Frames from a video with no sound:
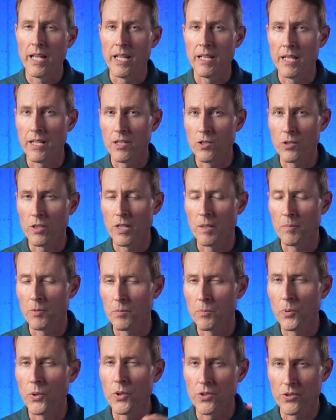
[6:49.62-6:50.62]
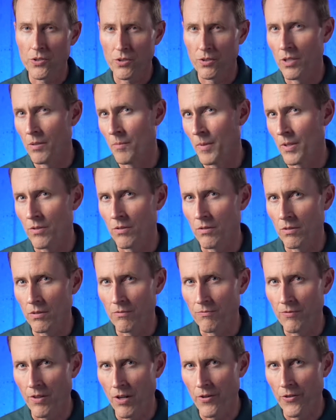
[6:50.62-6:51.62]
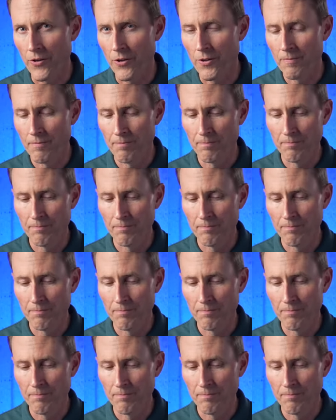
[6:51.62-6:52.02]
and you're able to push the limits a little farther.